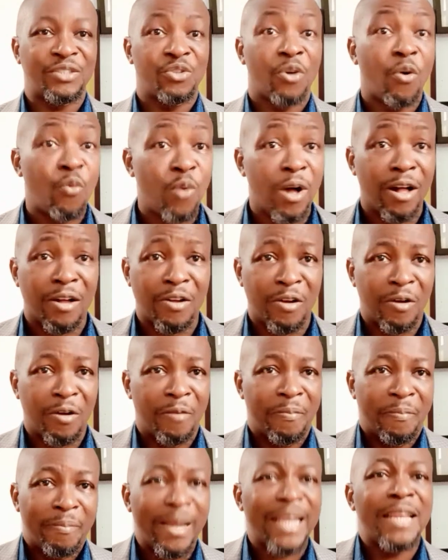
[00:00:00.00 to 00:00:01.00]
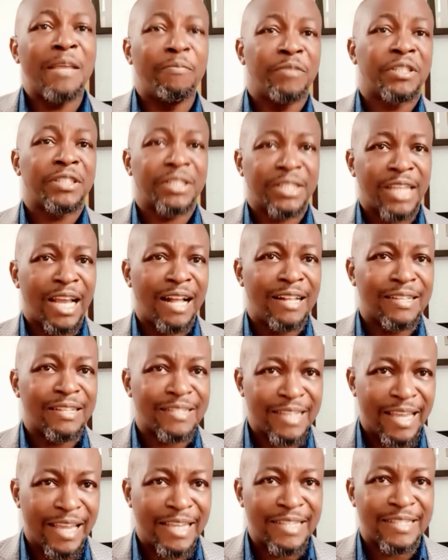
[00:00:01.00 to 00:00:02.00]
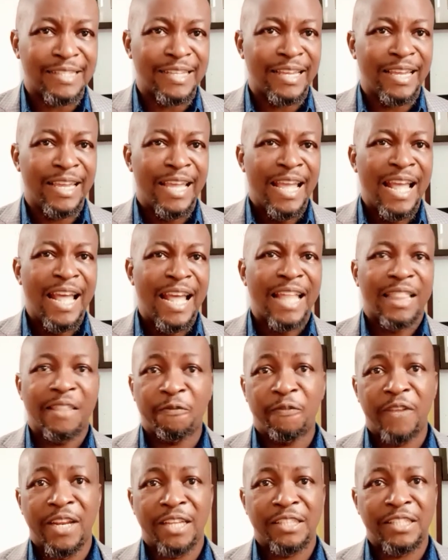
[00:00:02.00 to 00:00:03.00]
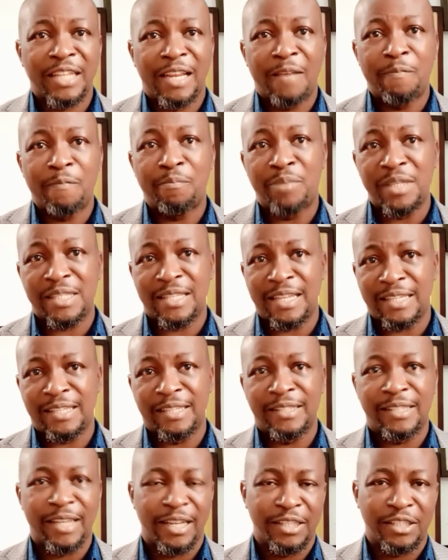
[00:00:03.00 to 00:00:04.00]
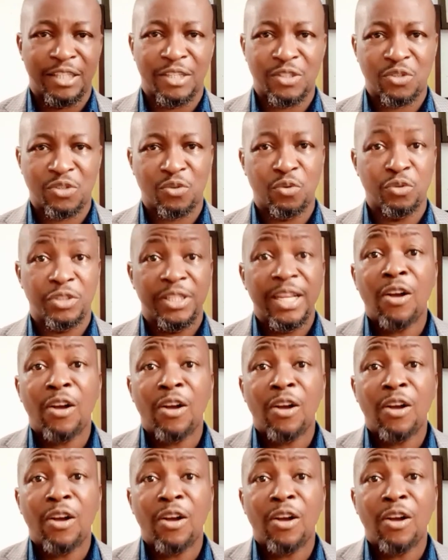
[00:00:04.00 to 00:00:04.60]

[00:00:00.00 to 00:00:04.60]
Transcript: You're welcome. My name is Charles Eze, the Financial and Business Intelligence Coach.